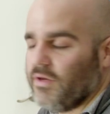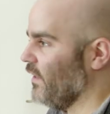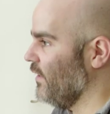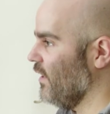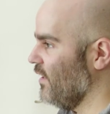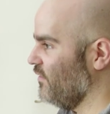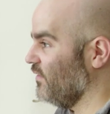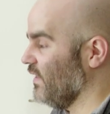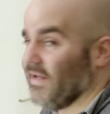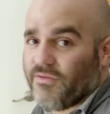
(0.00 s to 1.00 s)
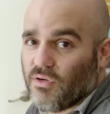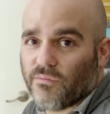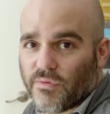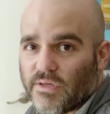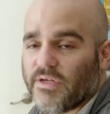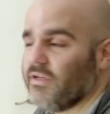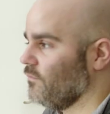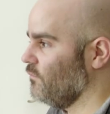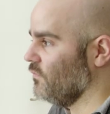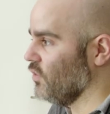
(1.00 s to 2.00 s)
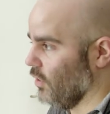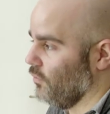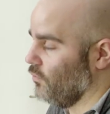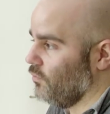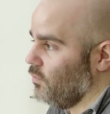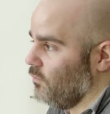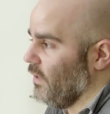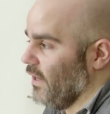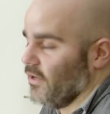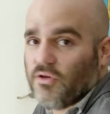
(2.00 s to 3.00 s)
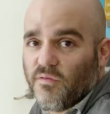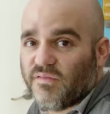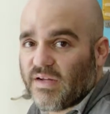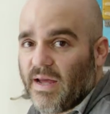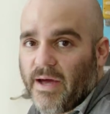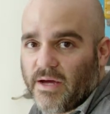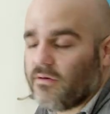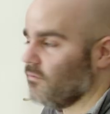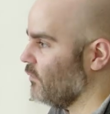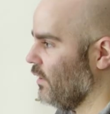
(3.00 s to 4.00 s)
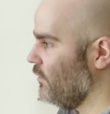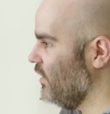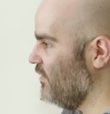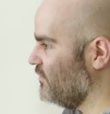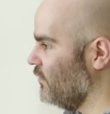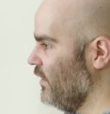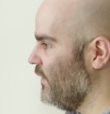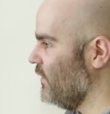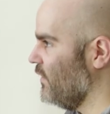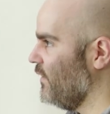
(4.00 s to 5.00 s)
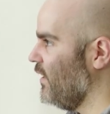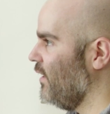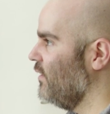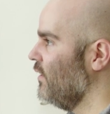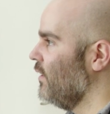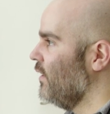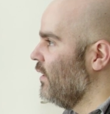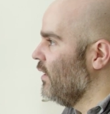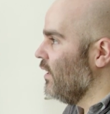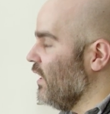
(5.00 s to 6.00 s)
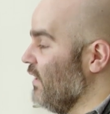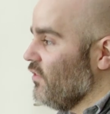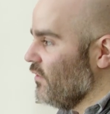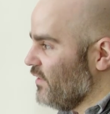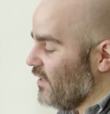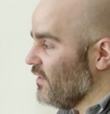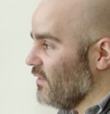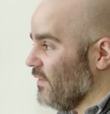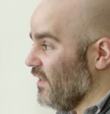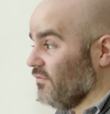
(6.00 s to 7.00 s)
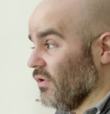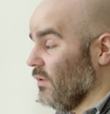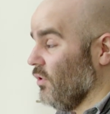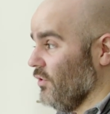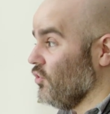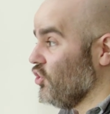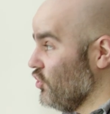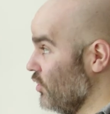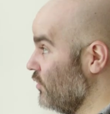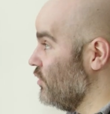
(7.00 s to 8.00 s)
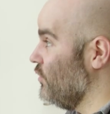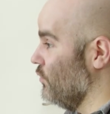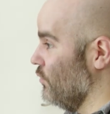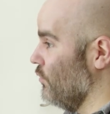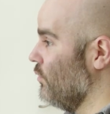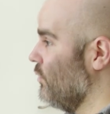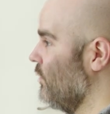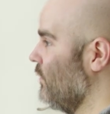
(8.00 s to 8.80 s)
with, and honestly, I don't really know how to use CAD, Autodesk, or anything like that. Even though technically that's really what you should do,